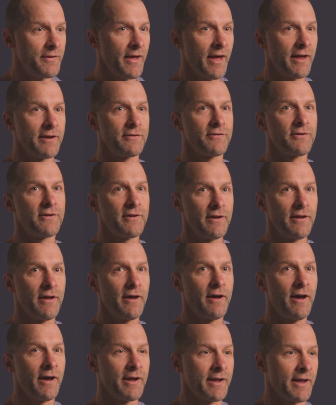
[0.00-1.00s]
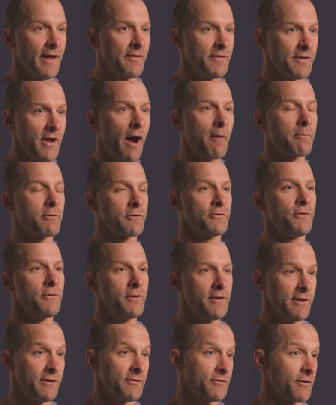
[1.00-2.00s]
that, again, the
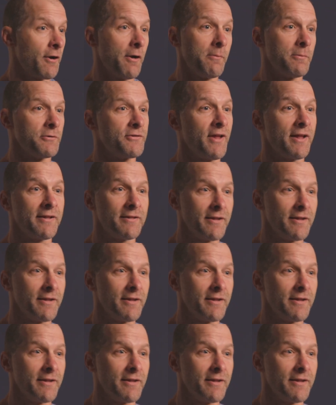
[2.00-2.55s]
opportunities are almost